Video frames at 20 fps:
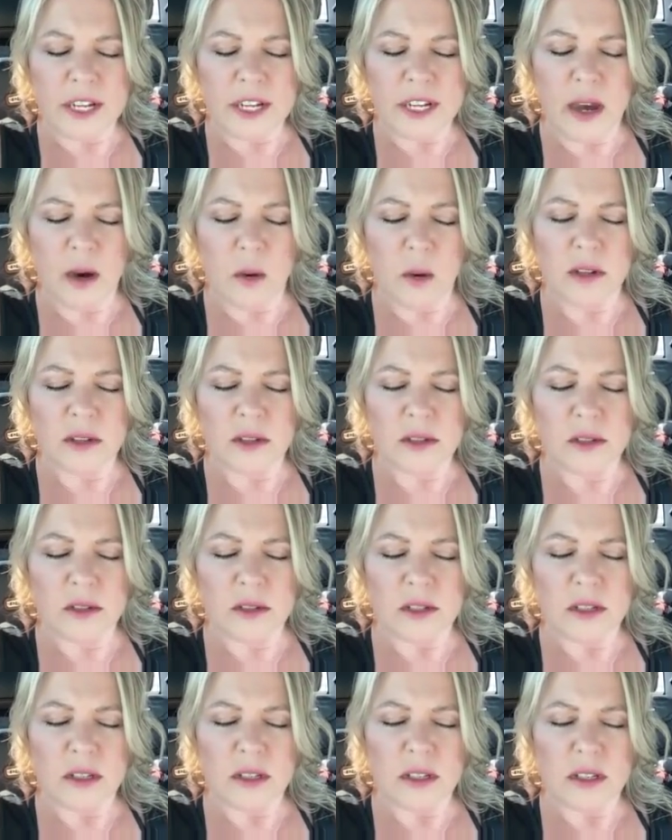
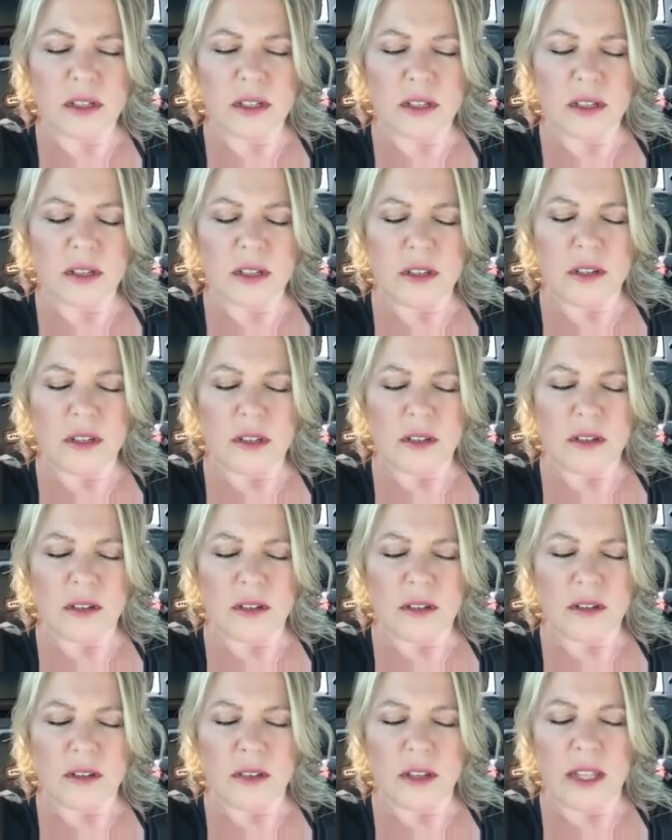towers
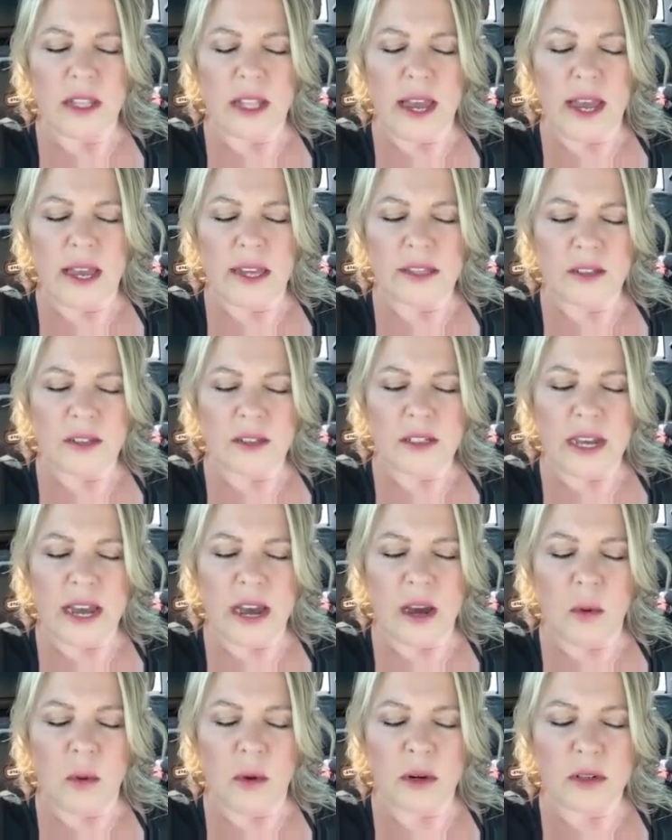the glass
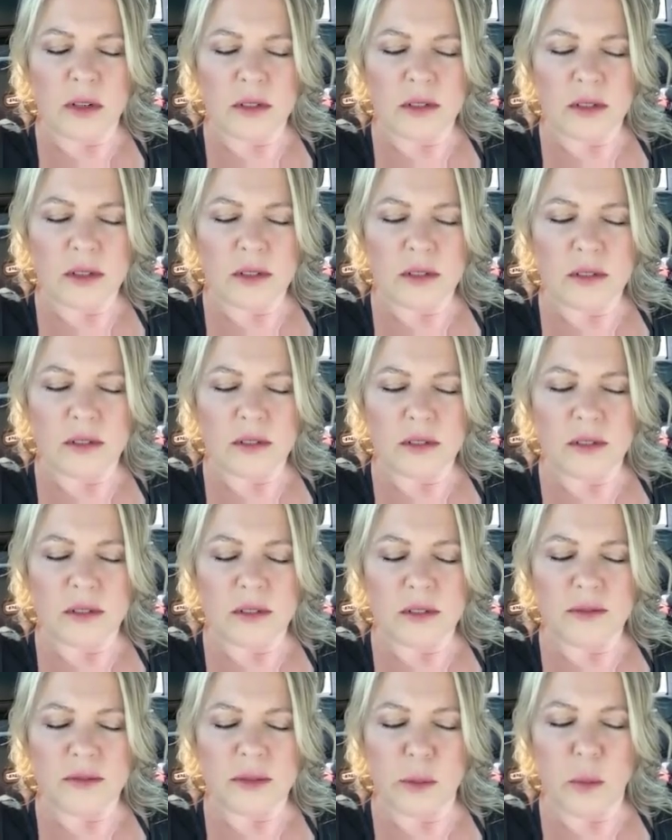towers
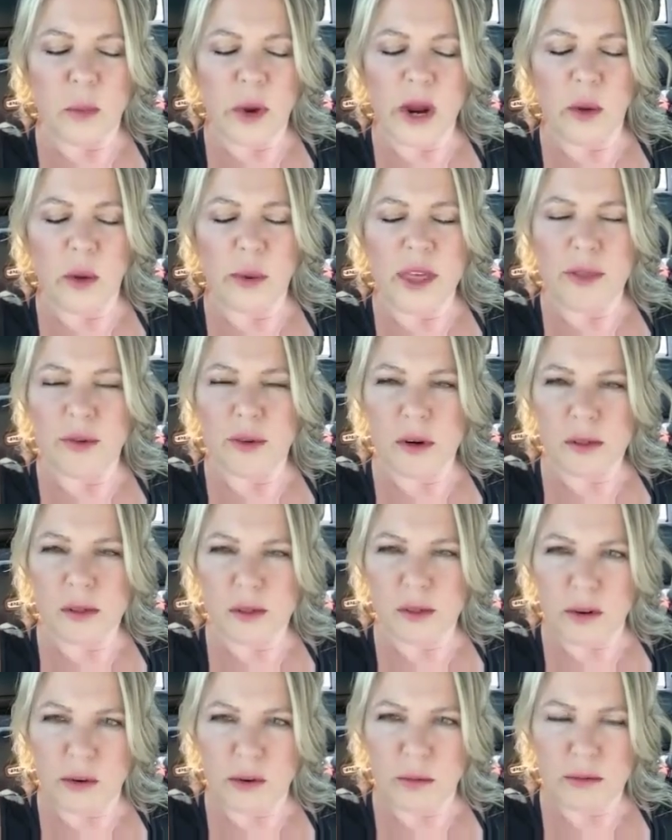from where we throw
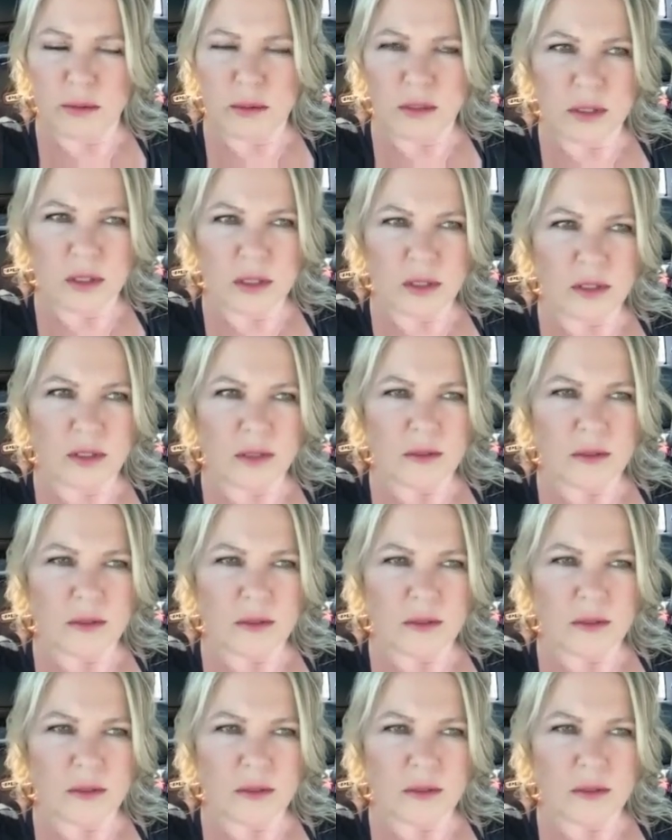stones